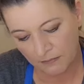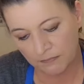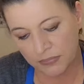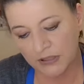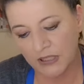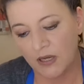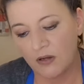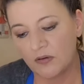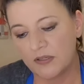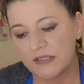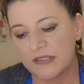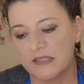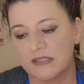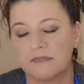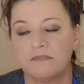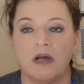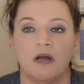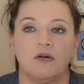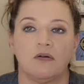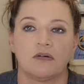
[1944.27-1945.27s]
Blowing
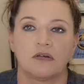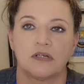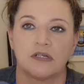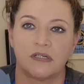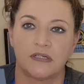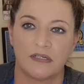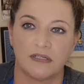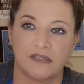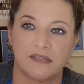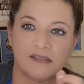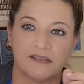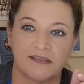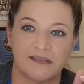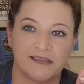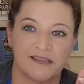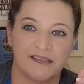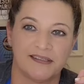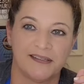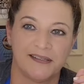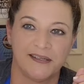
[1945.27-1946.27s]
smoke.
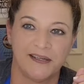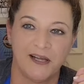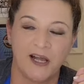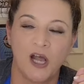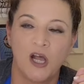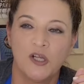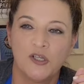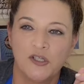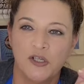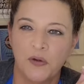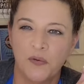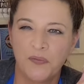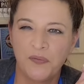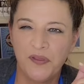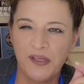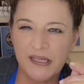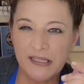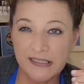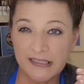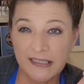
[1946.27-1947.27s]
So
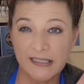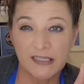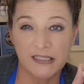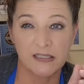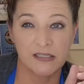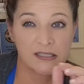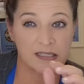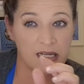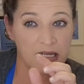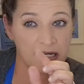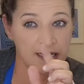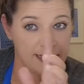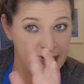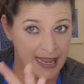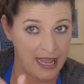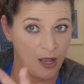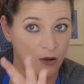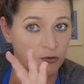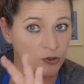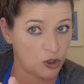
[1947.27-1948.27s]
this is
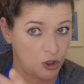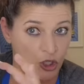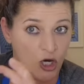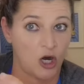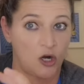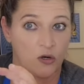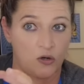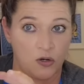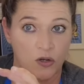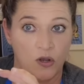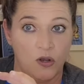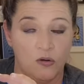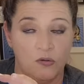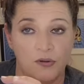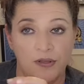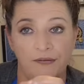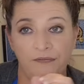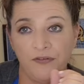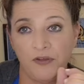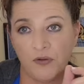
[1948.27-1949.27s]
now
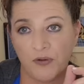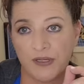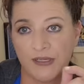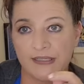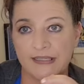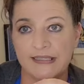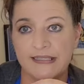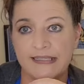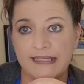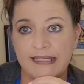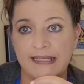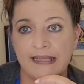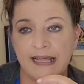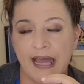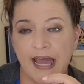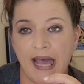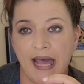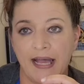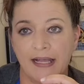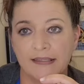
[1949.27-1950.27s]
charcoal. If you can see
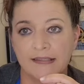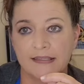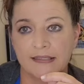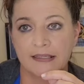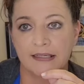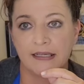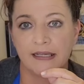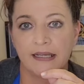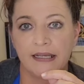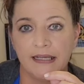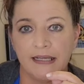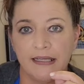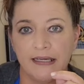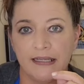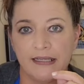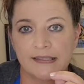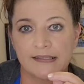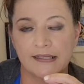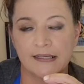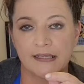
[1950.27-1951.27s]
that,
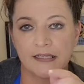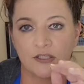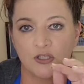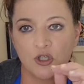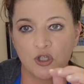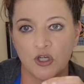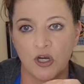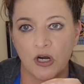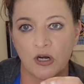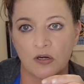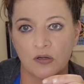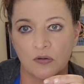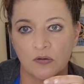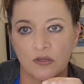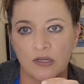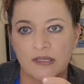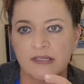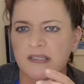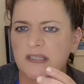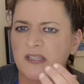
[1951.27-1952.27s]
it is like a
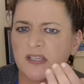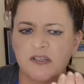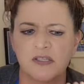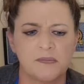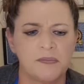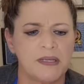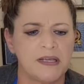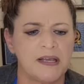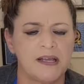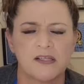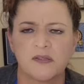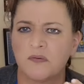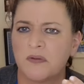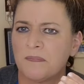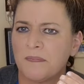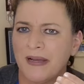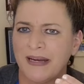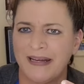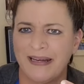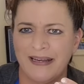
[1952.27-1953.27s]
charcoal. Excuse me, guys,
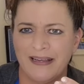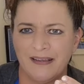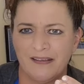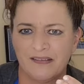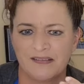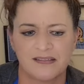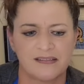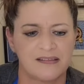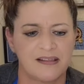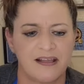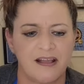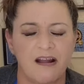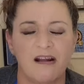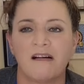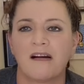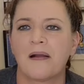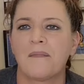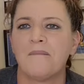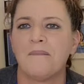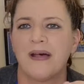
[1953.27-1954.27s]
with my nails. They
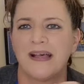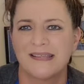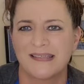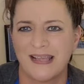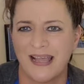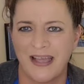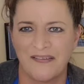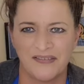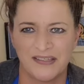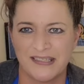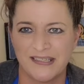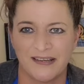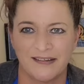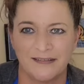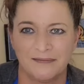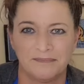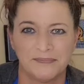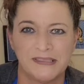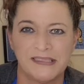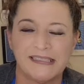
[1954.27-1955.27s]
are a mess. I haven't
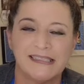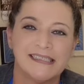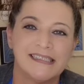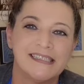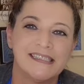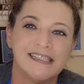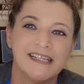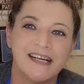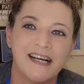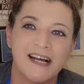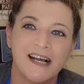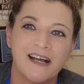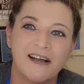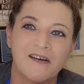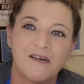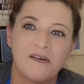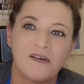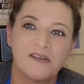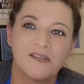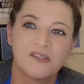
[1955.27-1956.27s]
done them.
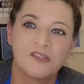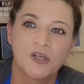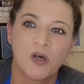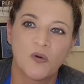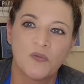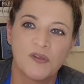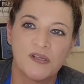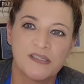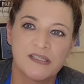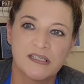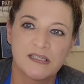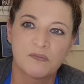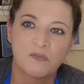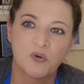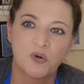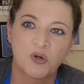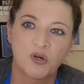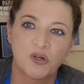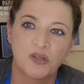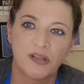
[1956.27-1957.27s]
So this is
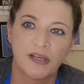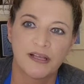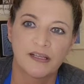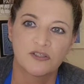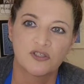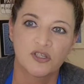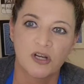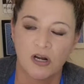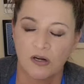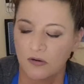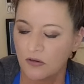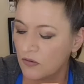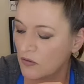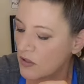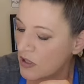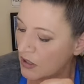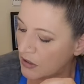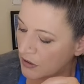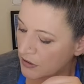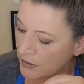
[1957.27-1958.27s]
more like a charcoal
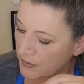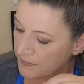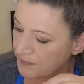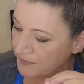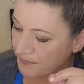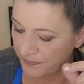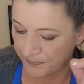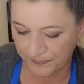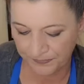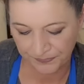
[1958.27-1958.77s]
color.